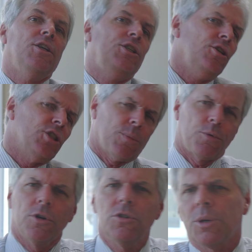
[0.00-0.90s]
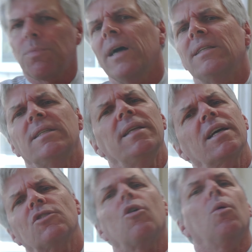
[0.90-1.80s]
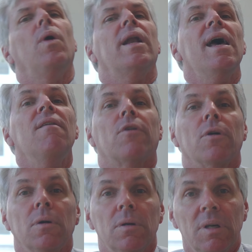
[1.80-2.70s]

you should use the producer price index or whatever.